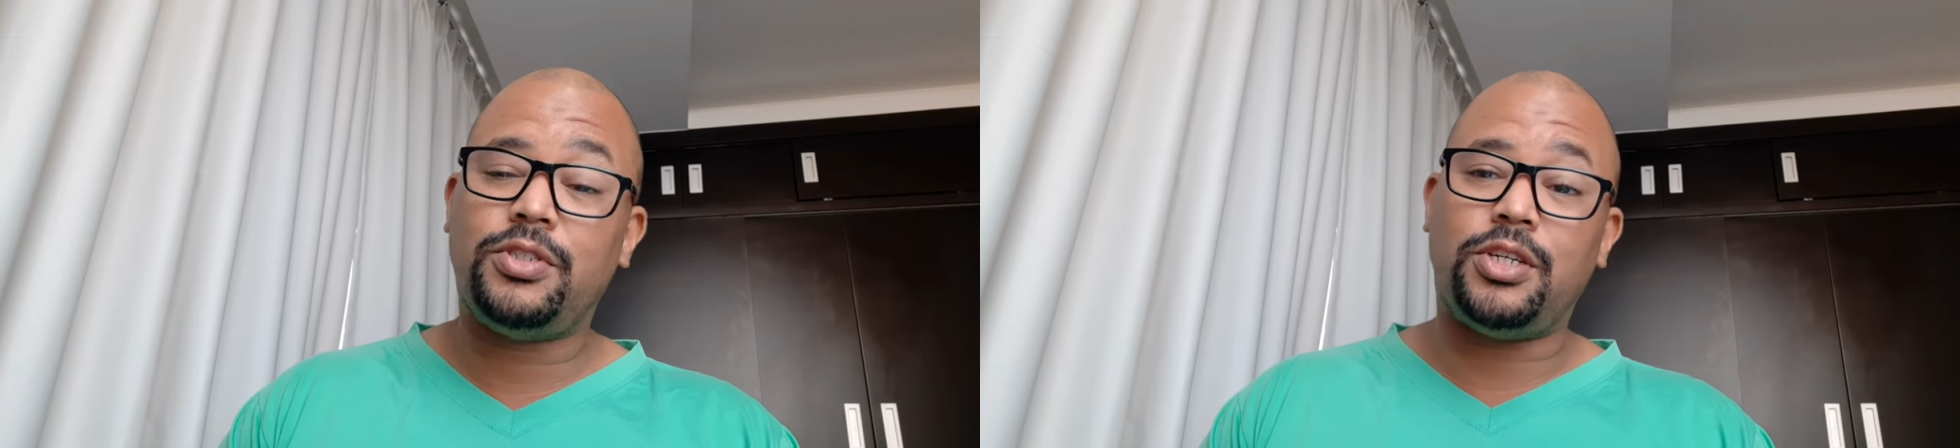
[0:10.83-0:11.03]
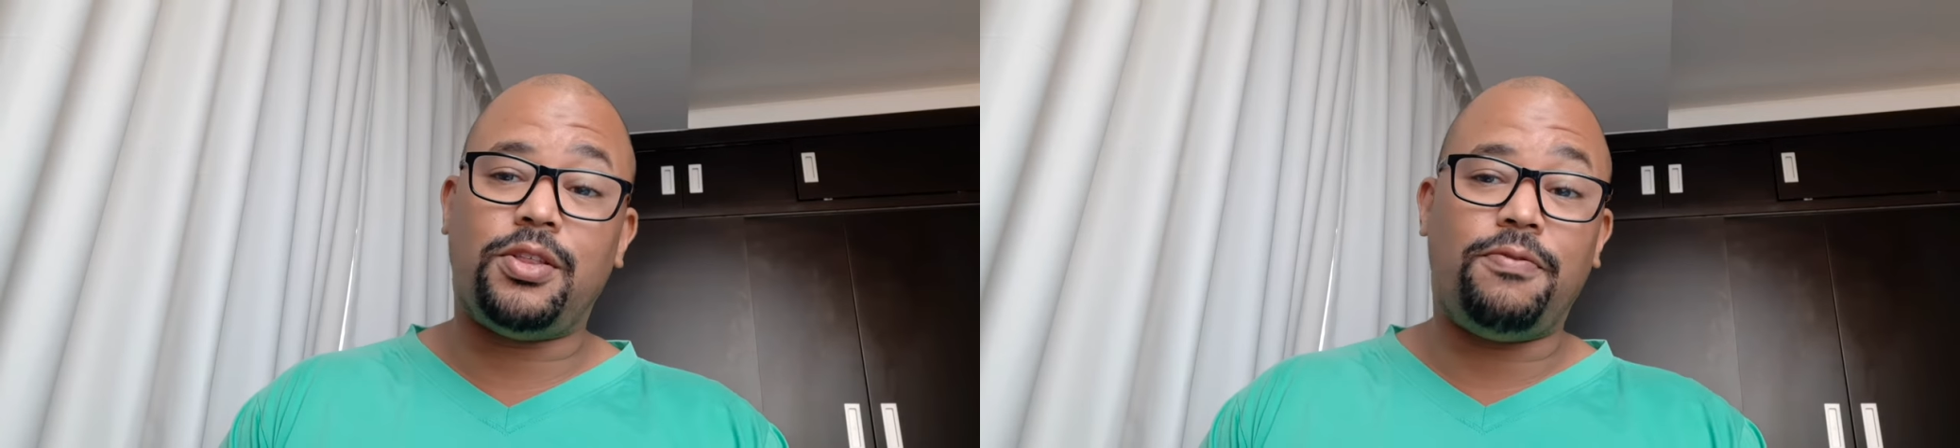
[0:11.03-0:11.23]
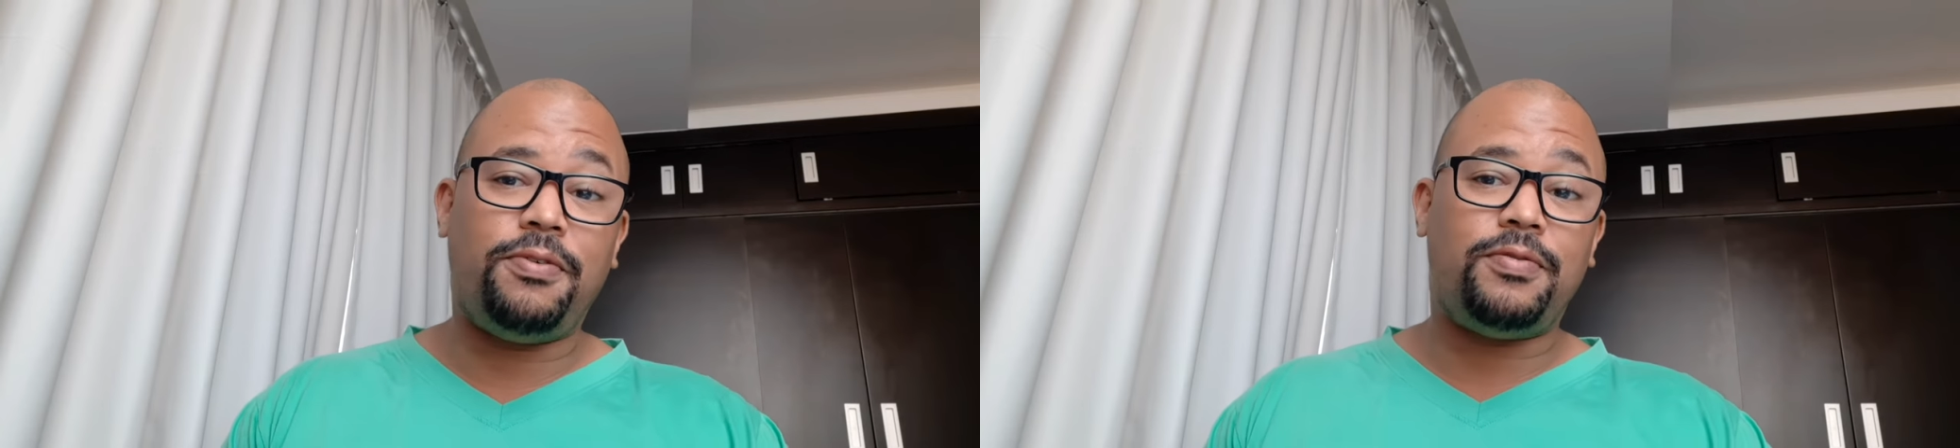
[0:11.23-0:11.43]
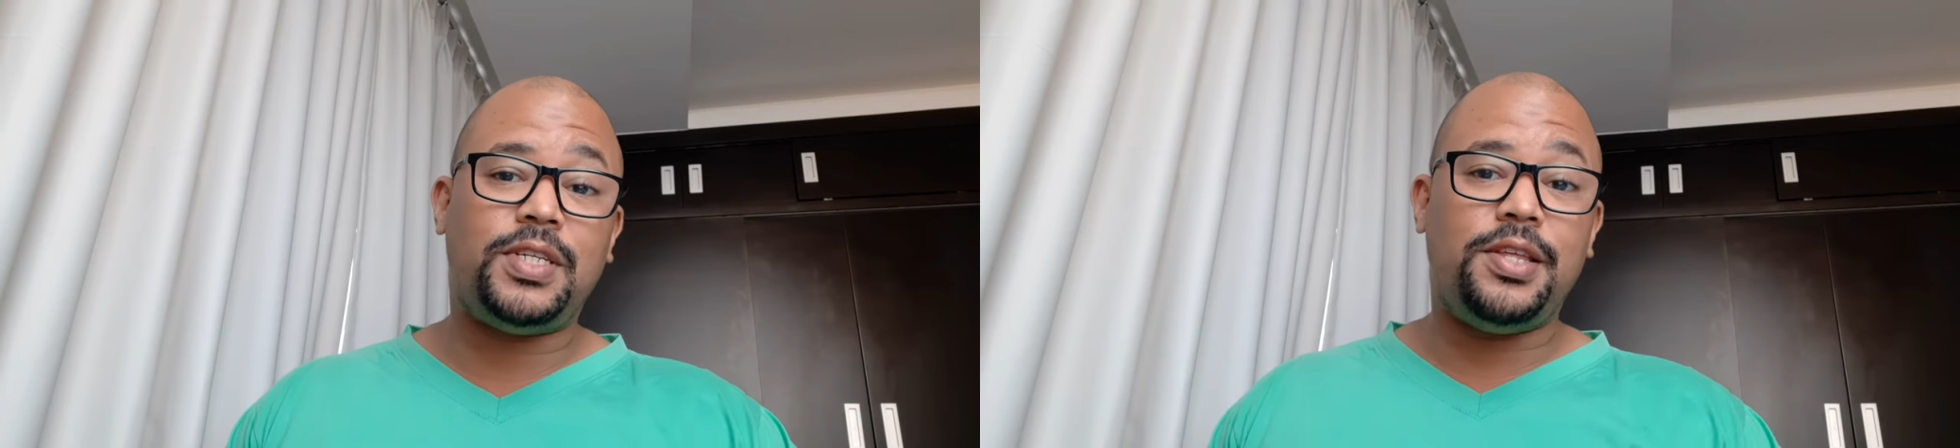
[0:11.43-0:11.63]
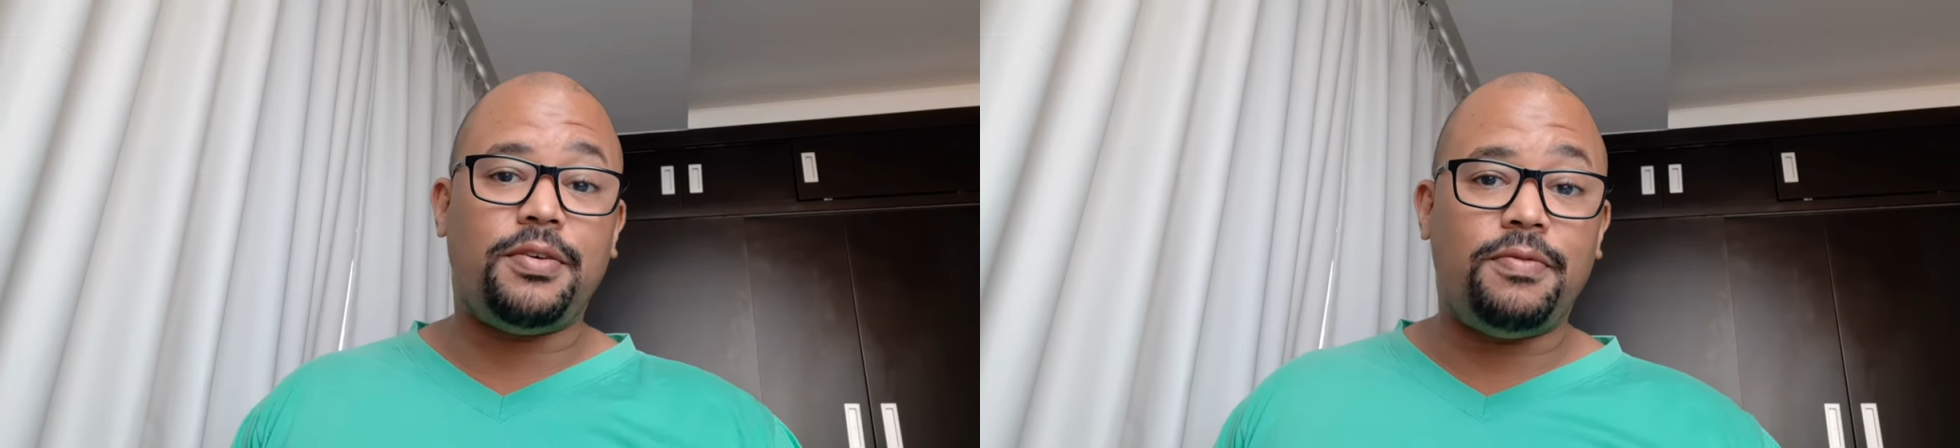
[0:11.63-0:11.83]
till the
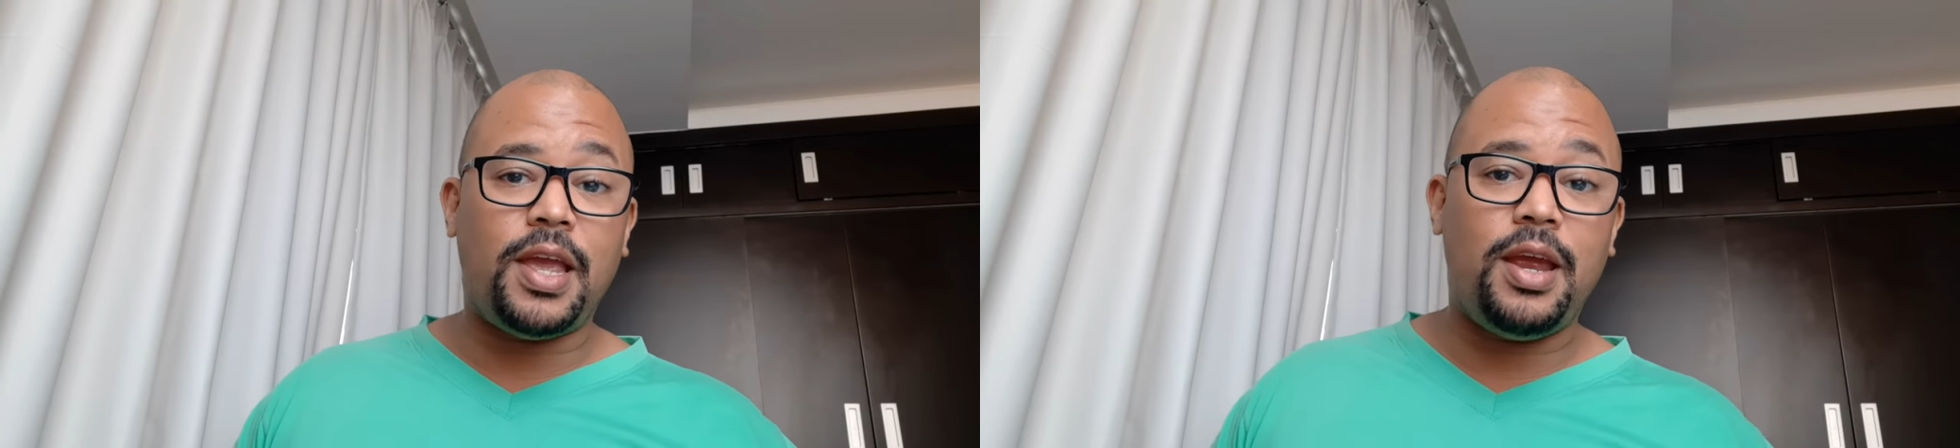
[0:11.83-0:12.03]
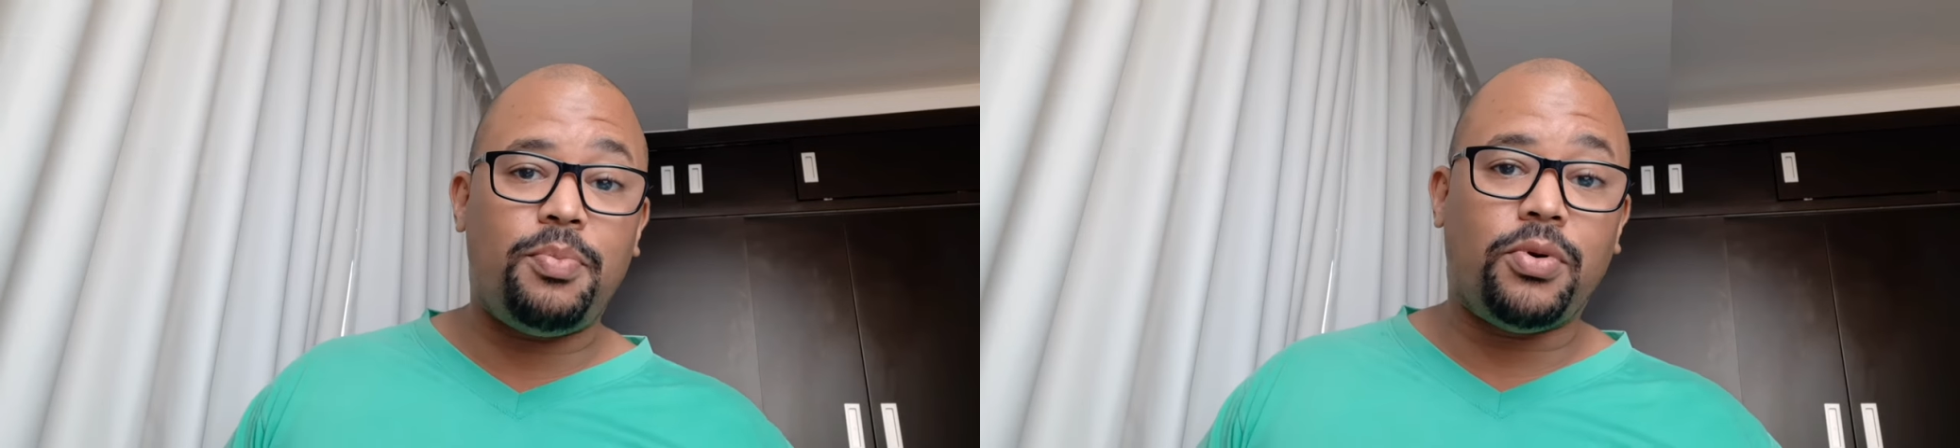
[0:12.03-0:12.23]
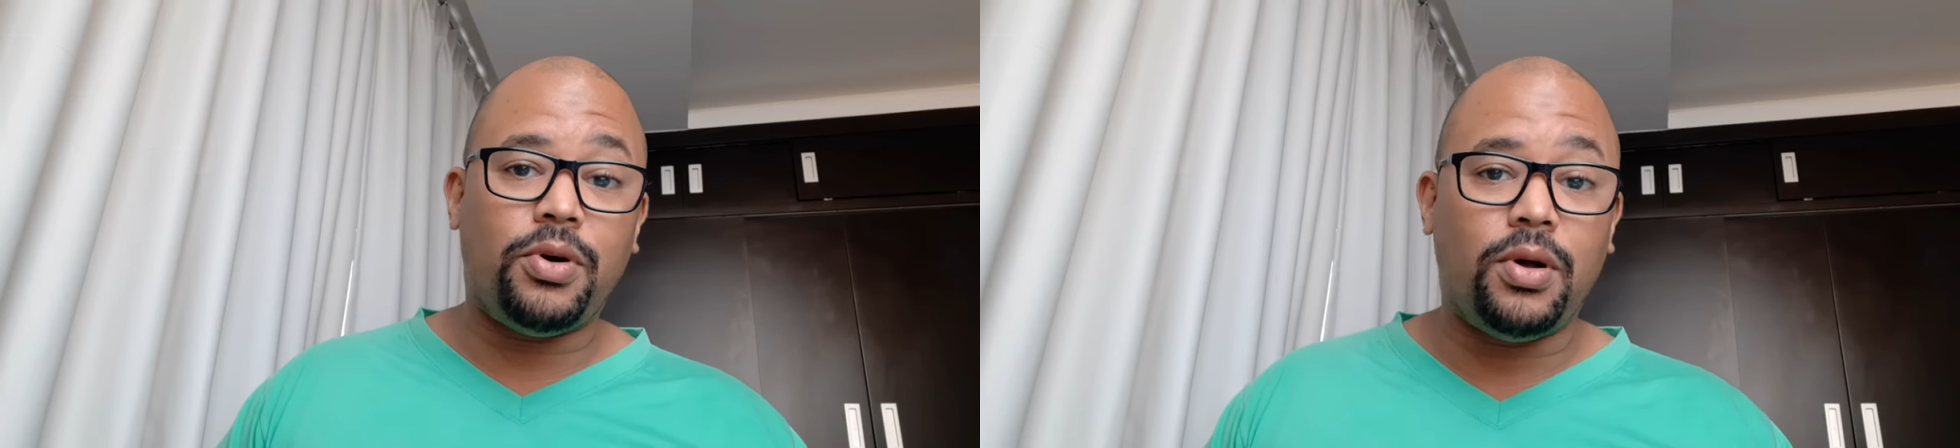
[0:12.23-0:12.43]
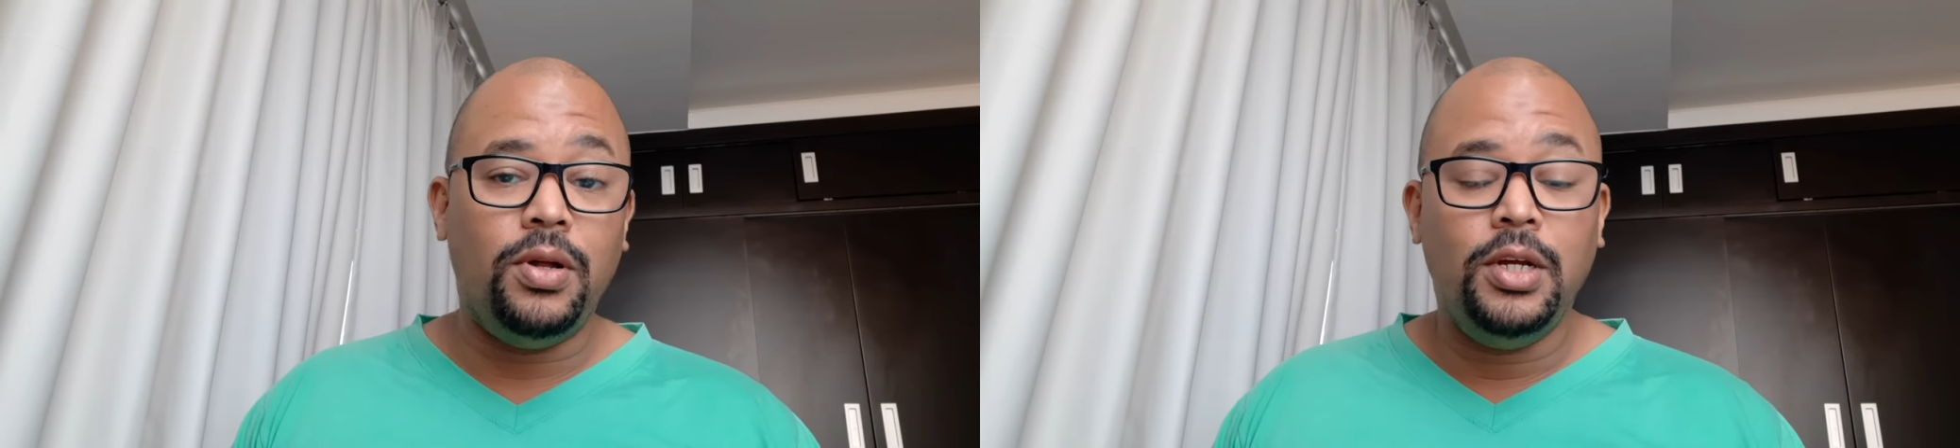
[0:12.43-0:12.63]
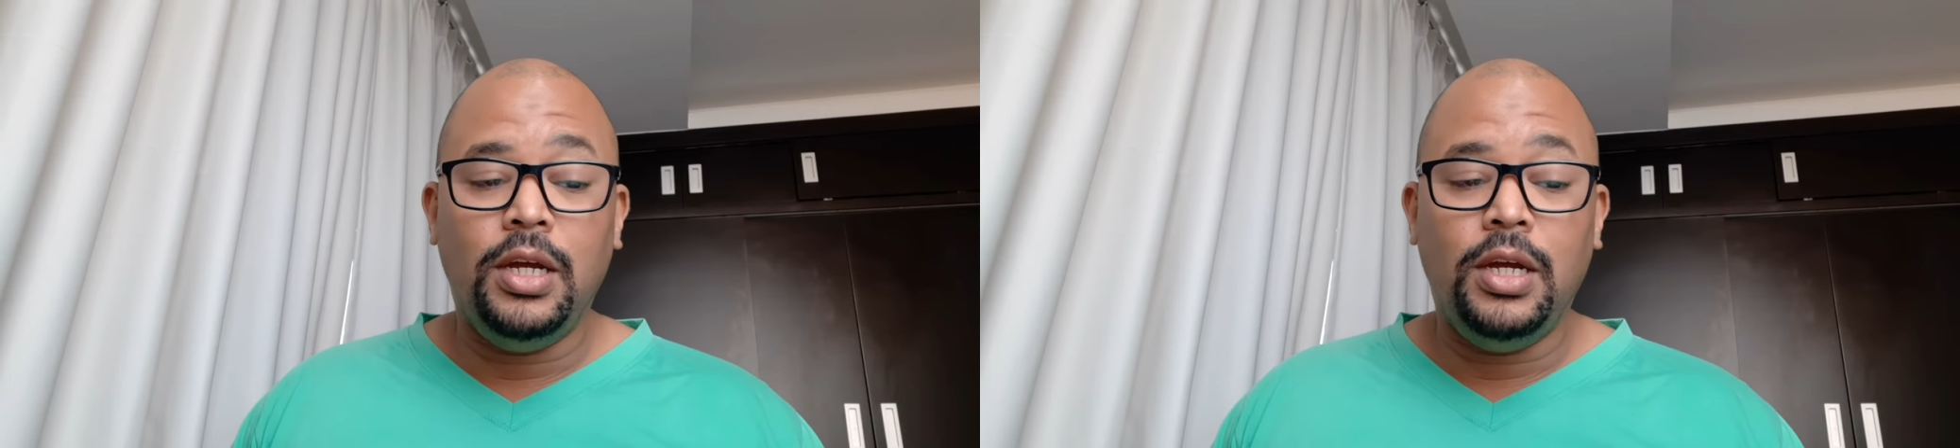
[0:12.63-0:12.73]
15th of April